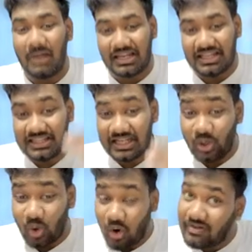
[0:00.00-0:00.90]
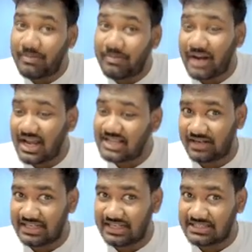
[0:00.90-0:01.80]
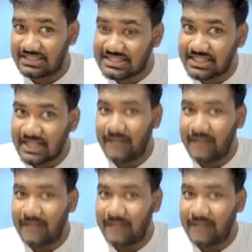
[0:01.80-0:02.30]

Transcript: But in the lower price ranges,